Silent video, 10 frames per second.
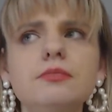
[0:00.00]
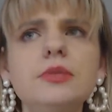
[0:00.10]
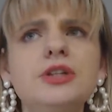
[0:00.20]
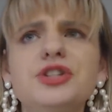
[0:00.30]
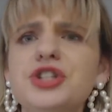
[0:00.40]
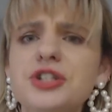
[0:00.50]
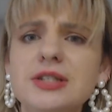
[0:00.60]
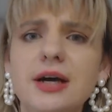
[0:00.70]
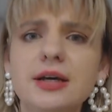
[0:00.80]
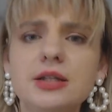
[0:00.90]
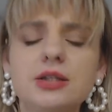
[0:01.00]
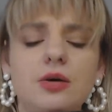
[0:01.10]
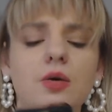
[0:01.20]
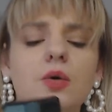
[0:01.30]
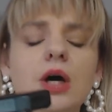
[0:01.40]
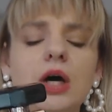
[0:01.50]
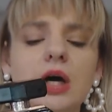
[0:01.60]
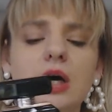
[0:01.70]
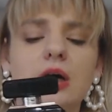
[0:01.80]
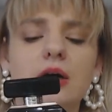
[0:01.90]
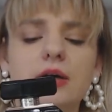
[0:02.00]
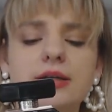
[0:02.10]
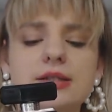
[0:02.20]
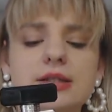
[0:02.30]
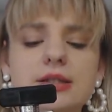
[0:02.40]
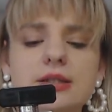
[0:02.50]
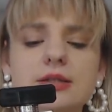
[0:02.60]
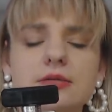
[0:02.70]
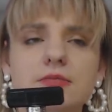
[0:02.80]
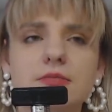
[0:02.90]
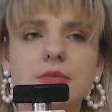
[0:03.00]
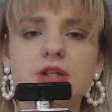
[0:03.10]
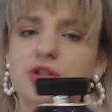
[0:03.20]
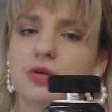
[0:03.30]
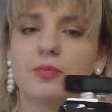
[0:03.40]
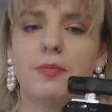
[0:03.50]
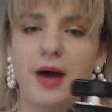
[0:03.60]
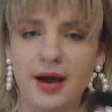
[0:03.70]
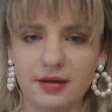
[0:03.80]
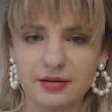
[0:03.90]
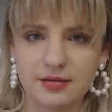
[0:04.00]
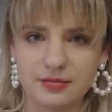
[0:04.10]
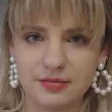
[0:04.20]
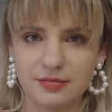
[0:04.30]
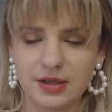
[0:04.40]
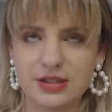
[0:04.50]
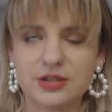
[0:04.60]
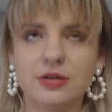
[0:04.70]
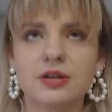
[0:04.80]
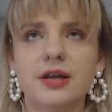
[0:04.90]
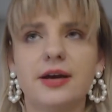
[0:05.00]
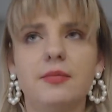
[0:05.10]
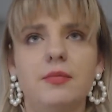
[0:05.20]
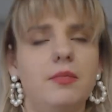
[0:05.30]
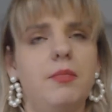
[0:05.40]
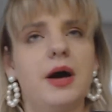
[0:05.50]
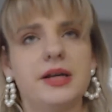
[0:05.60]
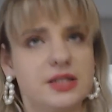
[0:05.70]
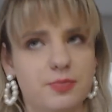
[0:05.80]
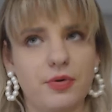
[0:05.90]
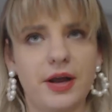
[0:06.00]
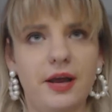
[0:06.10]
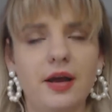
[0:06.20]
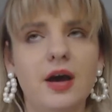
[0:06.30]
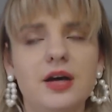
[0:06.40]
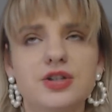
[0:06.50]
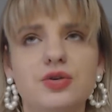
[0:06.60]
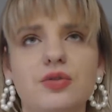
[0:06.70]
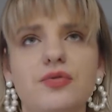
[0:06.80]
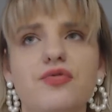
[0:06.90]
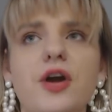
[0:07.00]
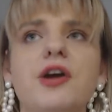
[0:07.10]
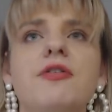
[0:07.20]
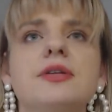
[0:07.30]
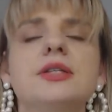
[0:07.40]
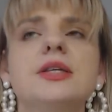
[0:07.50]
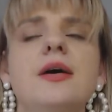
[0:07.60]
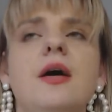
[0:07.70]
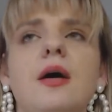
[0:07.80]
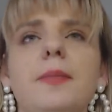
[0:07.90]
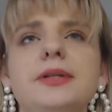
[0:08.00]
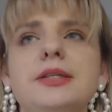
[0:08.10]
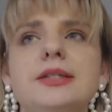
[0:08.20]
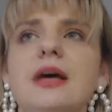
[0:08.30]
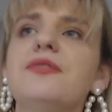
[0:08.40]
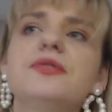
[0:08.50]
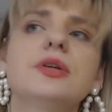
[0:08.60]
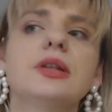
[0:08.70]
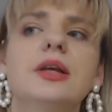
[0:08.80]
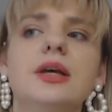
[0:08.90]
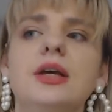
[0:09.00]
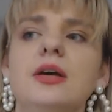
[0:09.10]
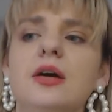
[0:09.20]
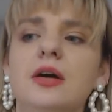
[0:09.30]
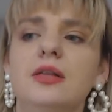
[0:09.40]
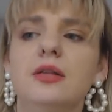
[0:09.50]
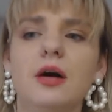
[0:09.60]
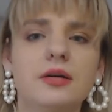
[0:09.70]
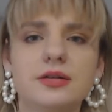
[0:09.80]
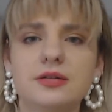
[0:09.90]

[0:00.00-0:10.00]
niche side. So it's not bad. It's not like a body spray sort of a fragrance, but it's definitely not